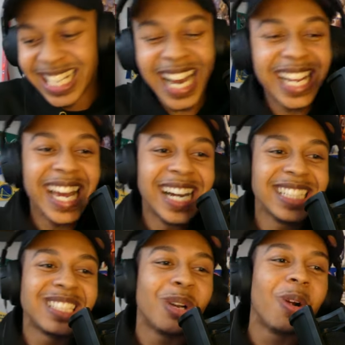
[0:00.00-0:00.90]

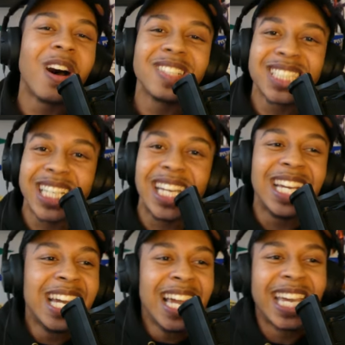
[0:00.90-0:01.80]
Diana
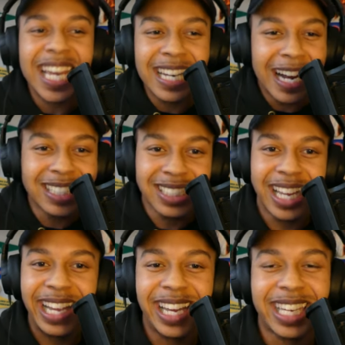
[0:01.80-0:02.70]
Taurasi cannot
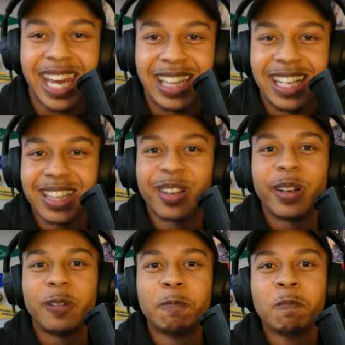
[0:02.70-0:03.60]
stand Caitlin
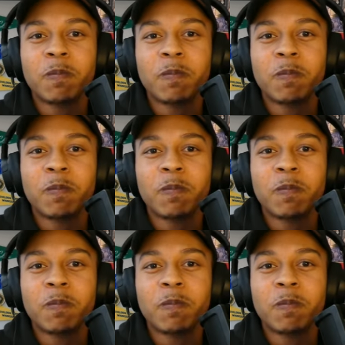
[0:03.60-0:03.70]
Clark.